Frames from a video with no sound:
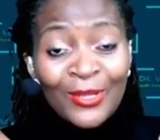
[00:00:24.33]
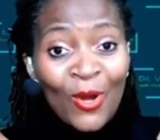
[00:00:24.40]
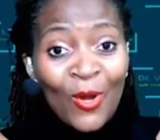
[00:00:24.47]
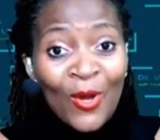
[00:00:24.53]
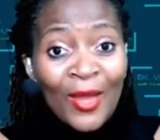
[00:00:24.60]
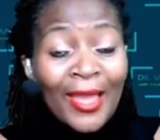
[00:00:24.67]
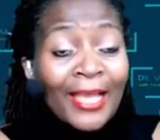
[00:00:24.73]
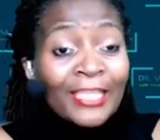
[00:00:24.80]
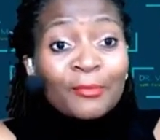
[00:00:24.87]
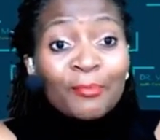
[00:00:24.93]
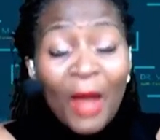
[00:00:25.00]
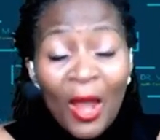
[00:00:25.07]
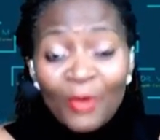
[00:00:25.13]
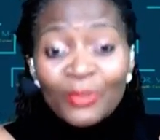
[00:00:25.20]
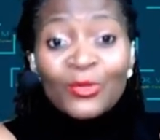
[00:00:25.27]
A
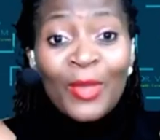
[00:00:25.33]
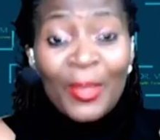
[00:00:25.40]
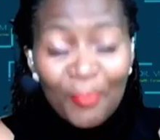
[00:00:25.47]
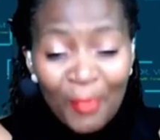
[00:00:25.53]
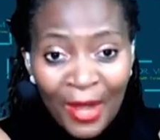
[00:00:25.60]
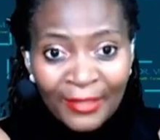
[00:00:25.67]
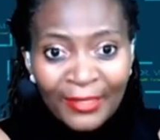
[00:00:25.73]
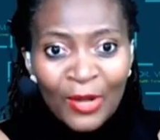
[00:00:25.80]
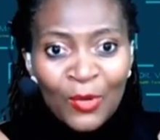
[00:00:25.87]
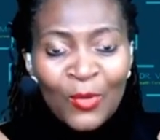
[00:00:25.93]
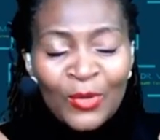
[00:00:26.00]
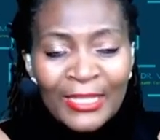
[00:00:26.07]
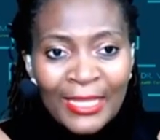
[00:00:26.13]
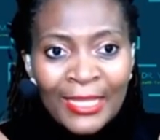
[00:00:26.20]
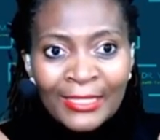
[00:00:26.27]
spouse or a partner could
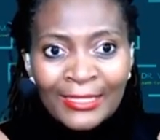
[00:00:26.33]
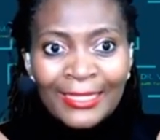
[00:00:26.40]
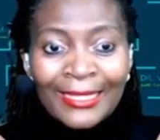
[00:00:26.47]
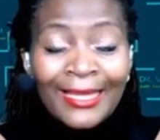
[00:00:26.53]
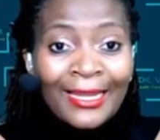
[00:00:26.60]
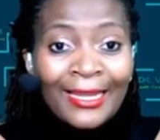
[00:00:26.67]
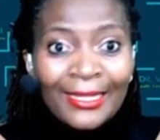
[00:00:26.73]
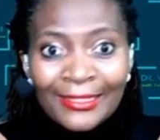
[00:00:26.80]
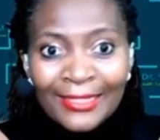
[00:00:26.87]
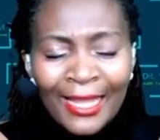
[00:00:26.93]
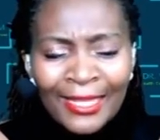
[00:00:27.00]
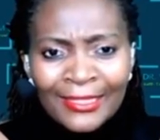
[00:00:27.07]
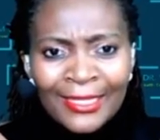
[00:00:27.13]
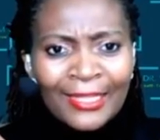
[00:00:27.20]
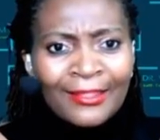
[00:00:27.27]
easily get excited
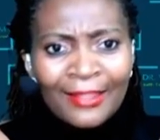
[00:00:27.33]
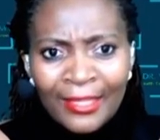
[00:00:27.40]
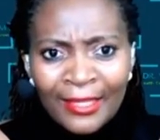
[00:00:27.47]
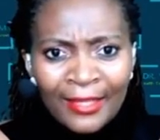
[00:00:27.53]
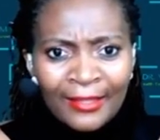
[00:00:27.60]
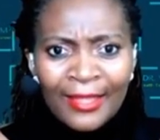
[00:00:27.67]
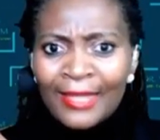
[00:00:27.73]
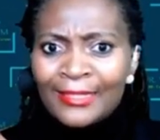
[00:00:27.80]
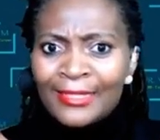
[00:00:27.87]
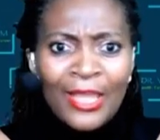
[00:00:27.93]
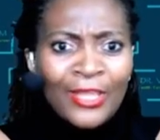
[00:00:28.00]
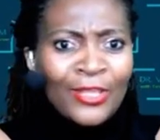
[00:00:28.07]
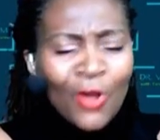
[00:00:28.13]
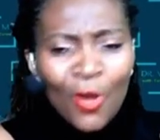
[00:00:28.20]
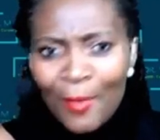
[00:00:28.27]
thinking that,
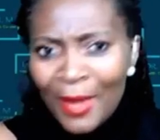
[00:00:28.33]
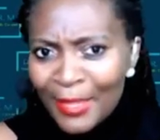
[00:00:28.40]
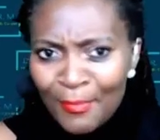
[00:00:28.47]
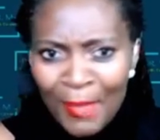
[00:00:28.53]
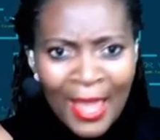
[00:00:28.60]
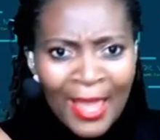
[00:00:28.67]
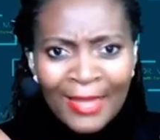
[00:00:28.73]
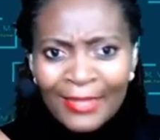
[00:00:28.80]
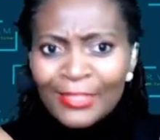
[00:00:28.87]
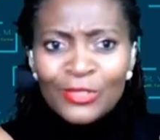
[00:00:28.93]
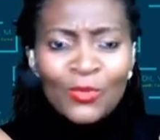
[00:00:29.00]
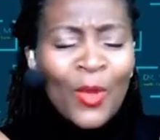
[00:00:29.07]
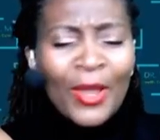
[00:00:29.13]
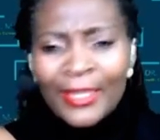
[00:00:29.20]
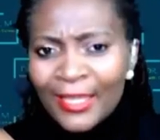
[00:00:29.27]
my man is
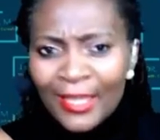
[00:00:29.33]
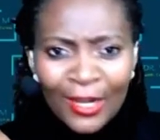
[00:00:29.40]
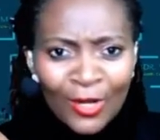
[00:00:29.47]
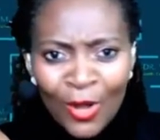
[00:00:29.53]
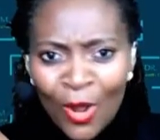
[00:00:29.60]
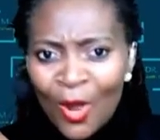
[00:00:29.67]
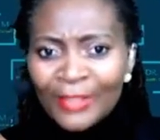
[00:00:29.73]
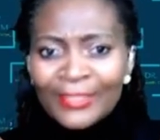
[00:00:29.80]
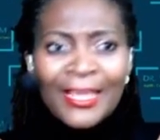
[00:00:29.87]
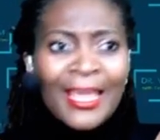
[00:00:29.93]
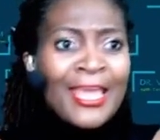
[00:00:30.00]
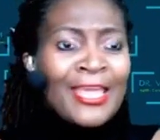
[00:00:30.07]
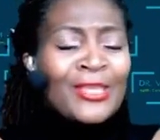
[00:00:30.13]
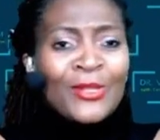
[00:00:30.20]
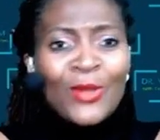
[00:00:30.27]
working a lot.
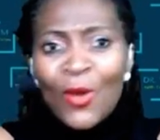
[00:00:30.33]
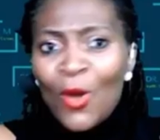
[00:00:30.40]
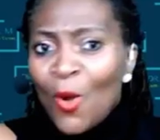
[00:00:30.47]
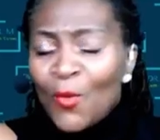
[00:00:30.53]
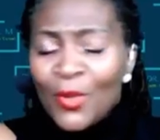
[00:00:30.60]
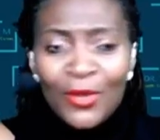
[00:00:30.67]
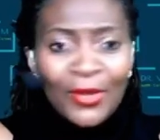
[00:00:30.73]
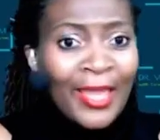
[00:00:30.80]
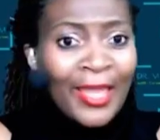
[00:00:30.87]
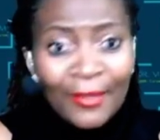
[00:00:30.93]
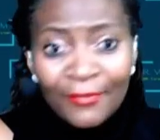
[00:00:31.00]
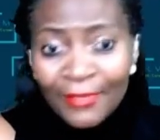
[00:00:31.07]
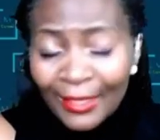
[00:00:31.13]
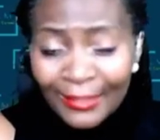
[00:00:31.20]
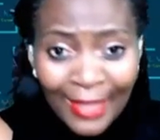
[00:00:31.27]
We're going to have that
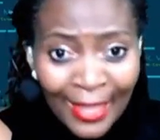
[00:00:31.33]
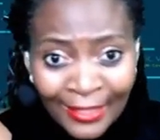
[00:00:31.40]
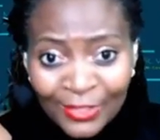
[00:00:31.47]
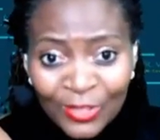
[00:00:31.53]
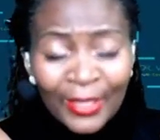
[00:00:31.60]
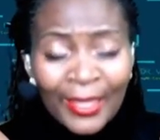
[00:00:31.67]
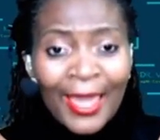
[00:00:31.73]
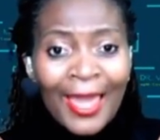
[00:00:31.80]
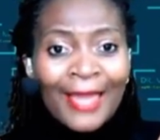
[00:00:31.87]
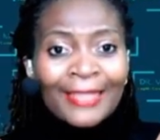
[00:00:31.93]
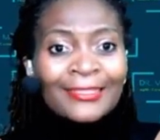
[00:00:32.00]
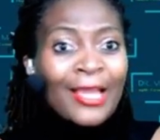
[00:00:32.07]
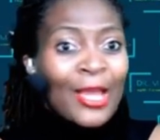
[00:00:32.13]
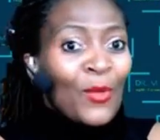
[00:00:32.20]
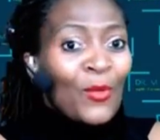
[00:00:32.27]
extra cash.
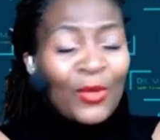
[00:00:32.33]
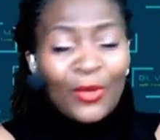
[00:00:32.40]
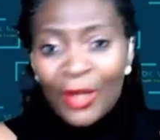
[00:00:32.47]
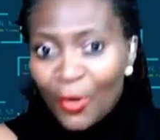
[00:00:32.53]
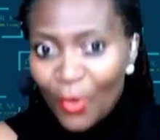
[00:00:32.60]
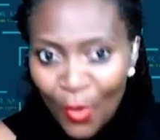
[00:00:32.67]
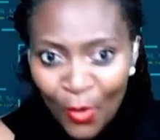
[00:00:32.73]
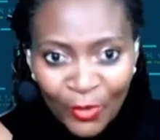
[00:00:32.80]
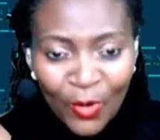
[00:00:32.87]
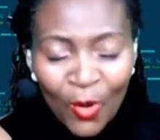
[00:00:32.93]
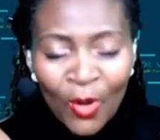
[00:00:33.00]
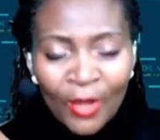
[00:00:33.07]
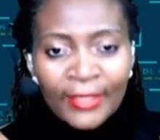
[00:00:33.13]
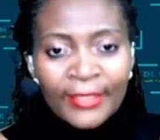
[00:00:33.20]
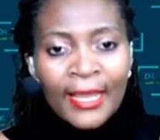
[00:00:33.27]
We're going to go on
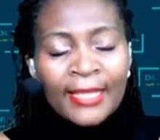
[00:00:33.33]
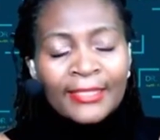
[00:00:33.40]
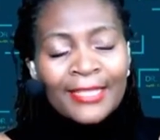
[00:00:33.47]
holidays.